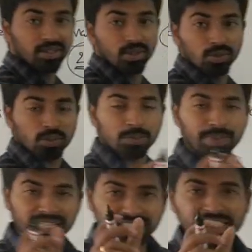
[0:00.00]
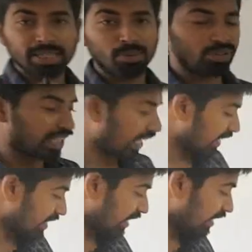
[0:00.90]
So, speaking about
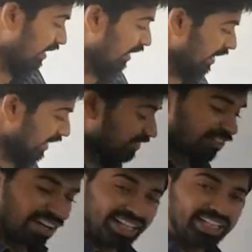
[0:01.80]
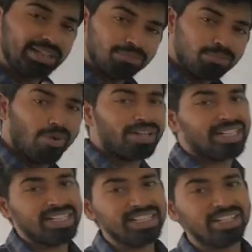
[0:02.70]
direction is very
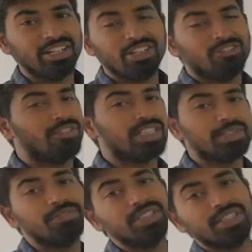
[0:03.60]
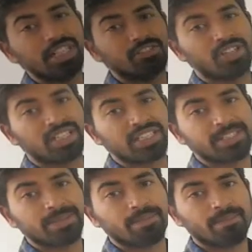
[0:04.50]
important for some physical quantities.
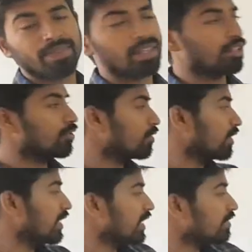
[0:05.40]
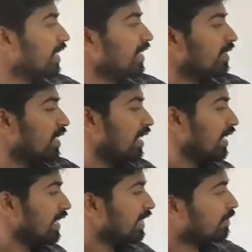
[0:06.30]
So, in this way
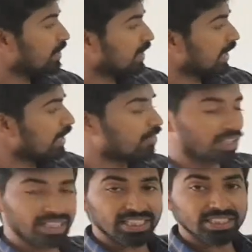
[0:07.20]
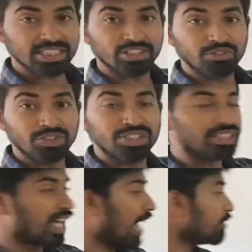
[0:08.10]
the physical quantities which is
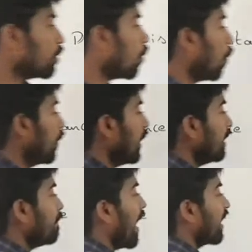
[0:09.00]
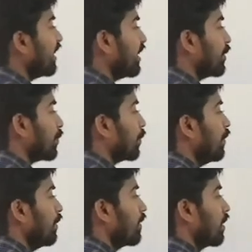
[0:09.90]
having only magnitude,
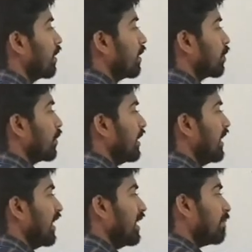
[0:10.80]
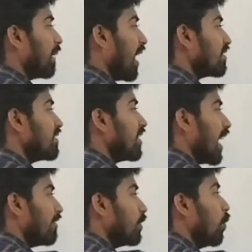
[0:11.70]
so here the mass is
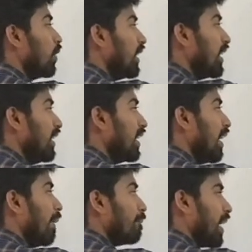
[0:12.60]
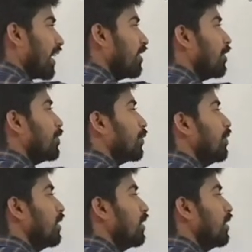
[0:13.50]
having only magnitude,